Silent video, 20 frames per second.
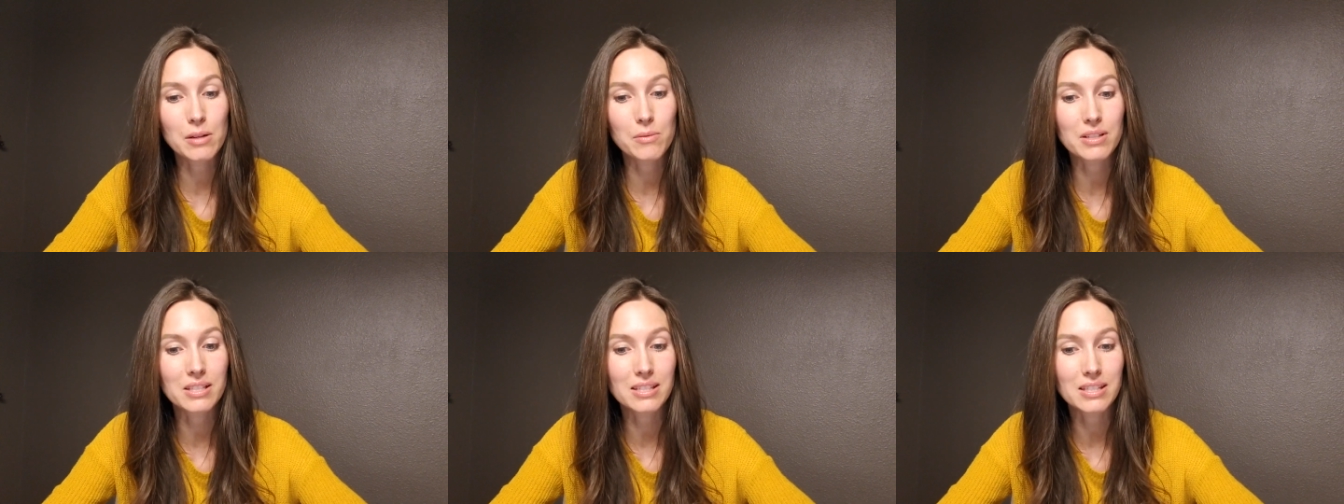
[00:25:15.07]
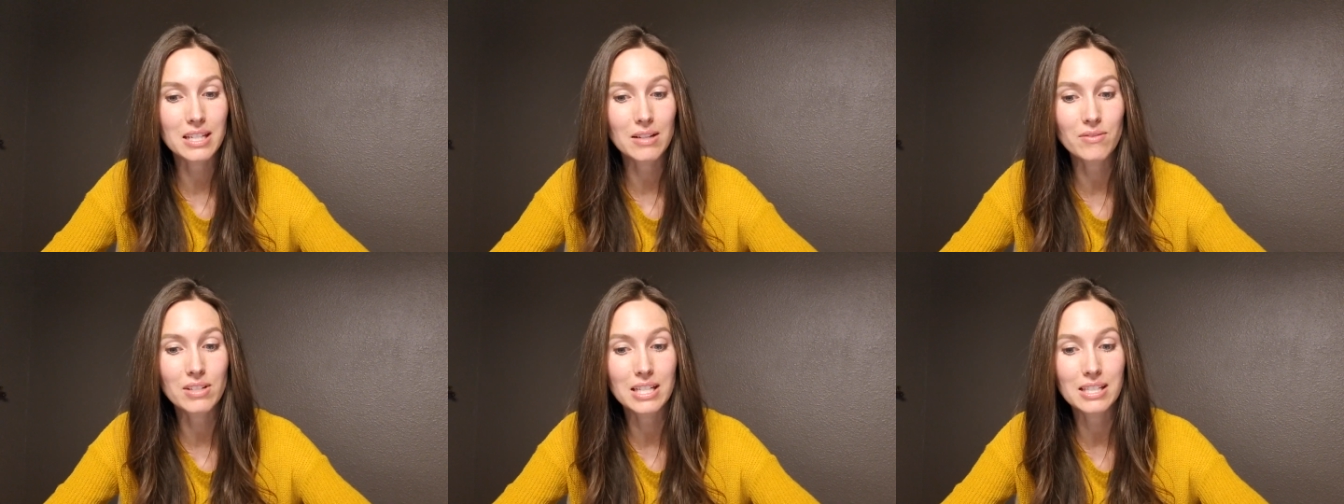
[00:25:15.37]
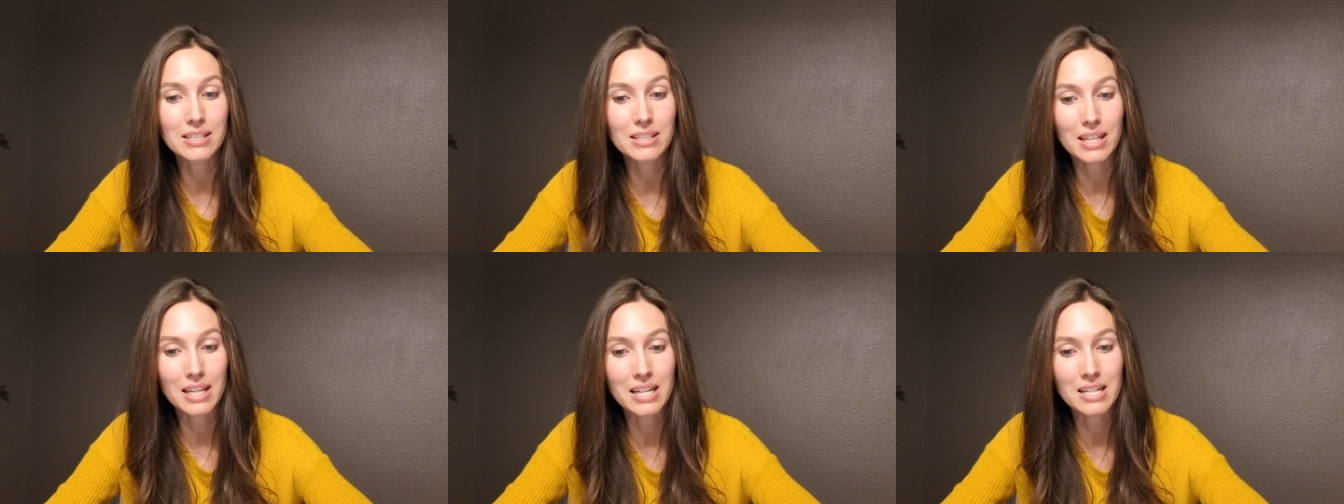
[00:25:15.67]
received
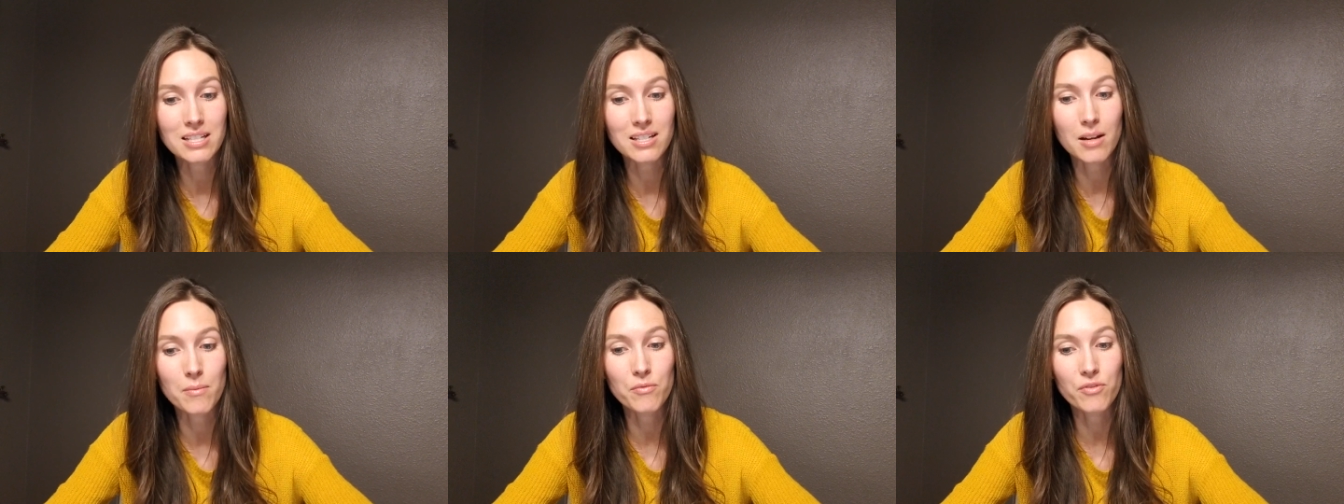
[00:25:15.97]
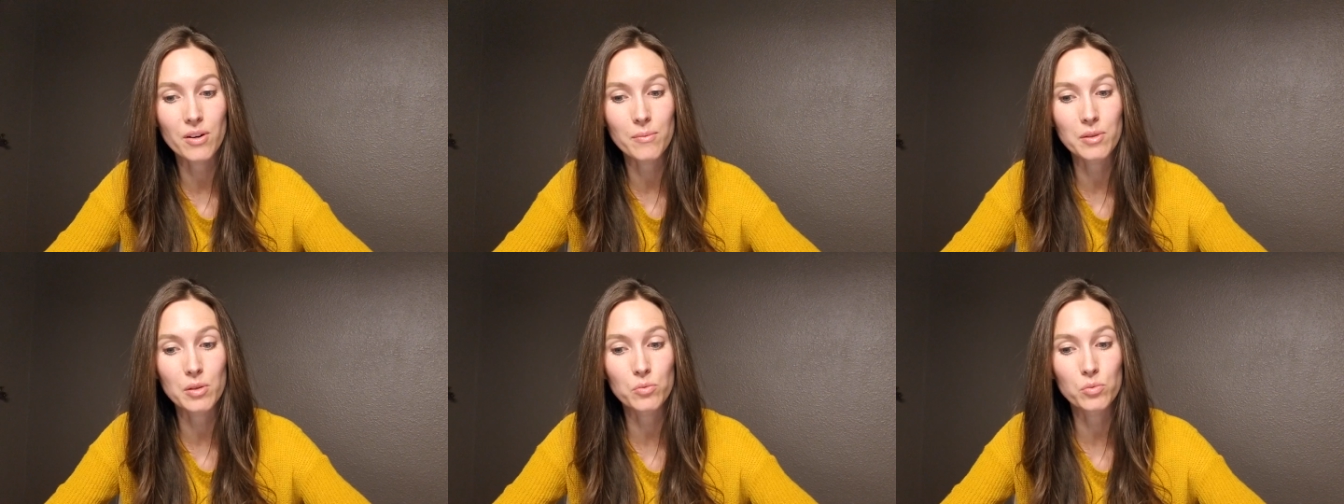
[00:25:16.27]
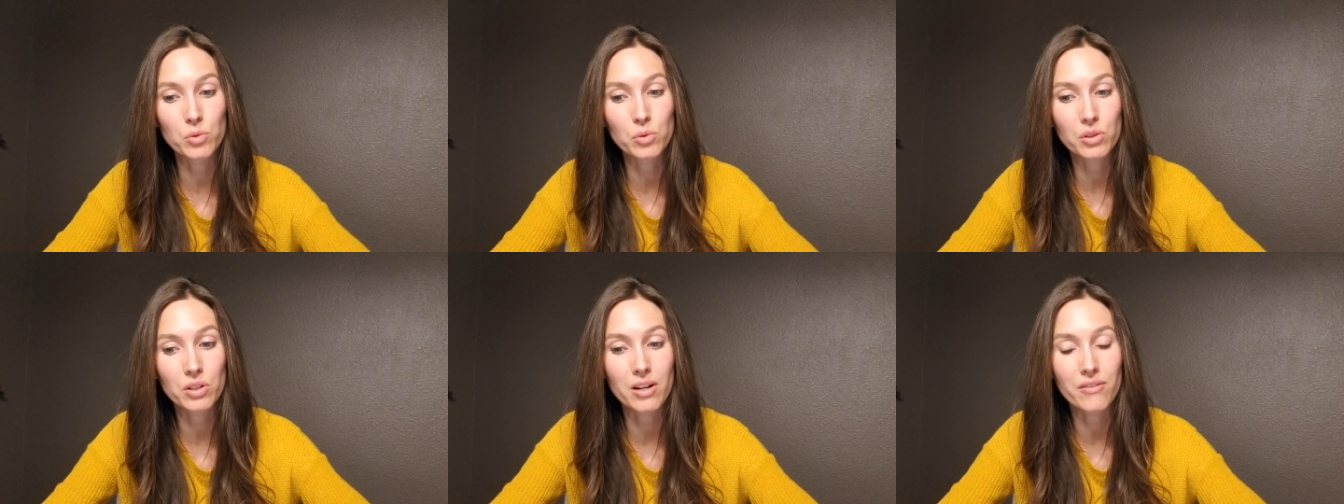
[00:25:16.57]
his kingdom from the
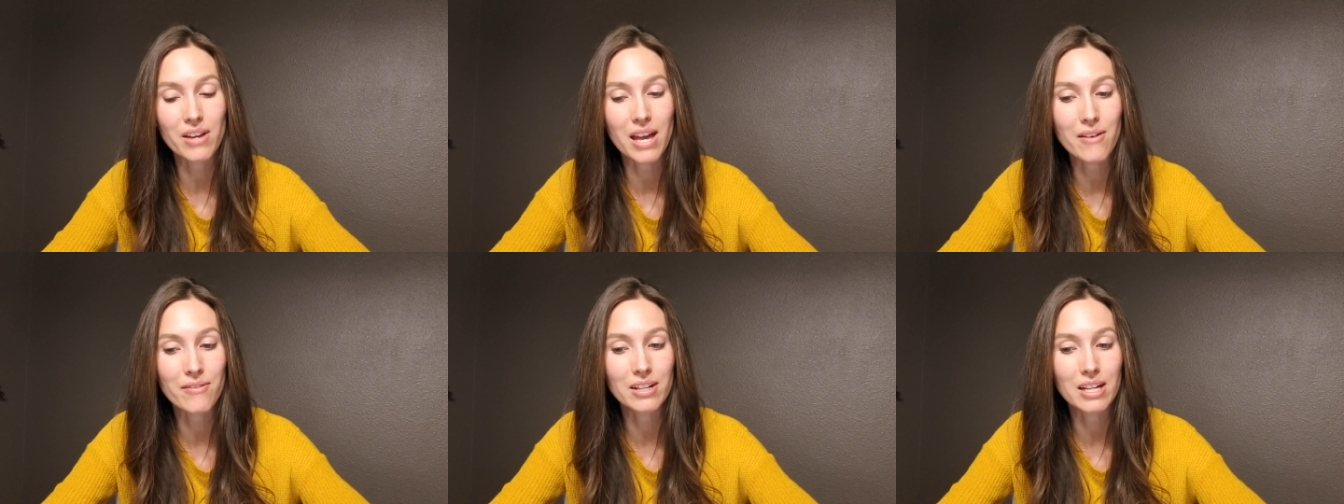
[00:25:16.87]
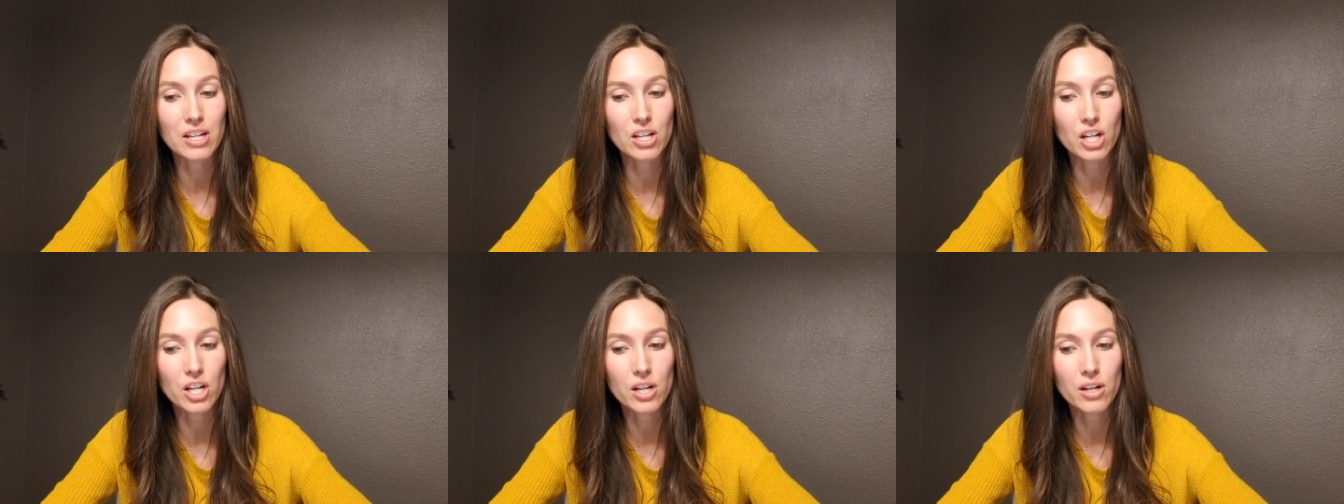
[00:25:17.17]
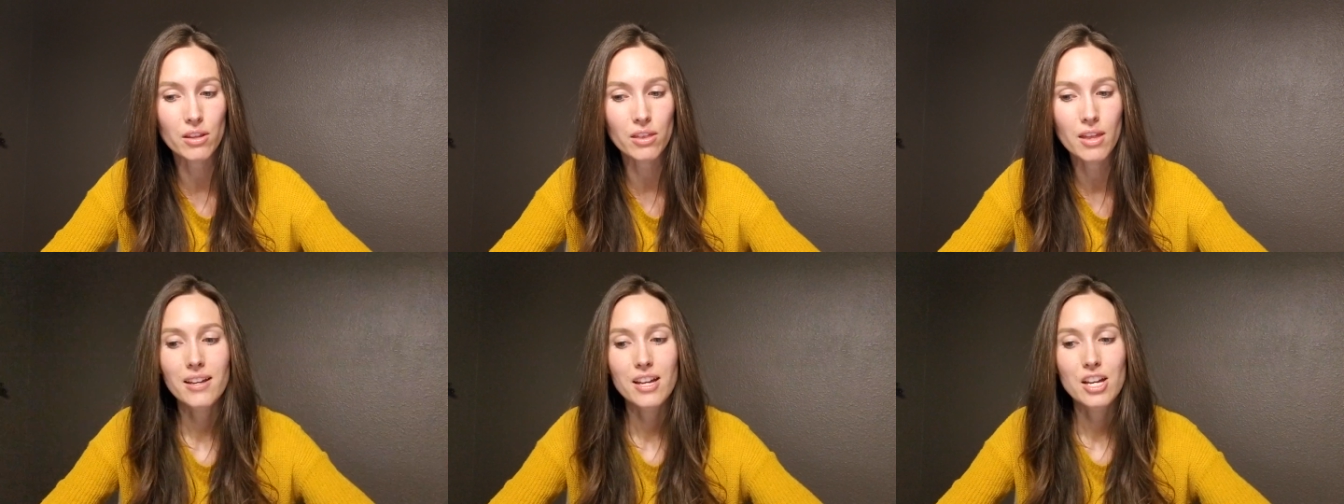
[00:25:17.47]
ruler of heaven and earth,